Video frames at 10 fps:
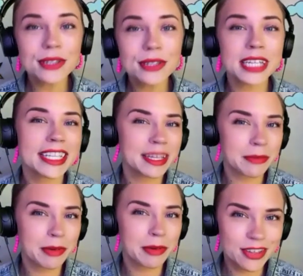also
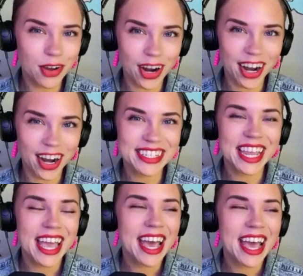taken some of his
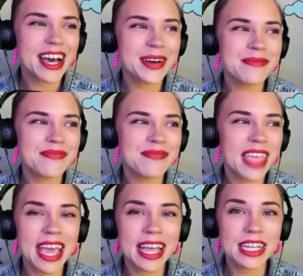art
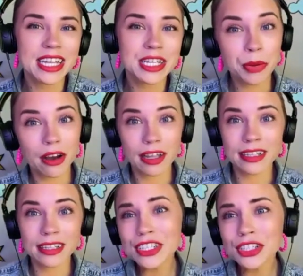and put it
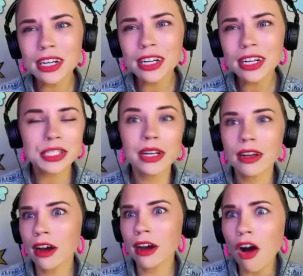on t-shirts,
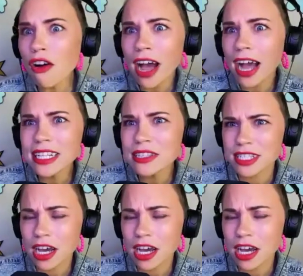put it on all kinds of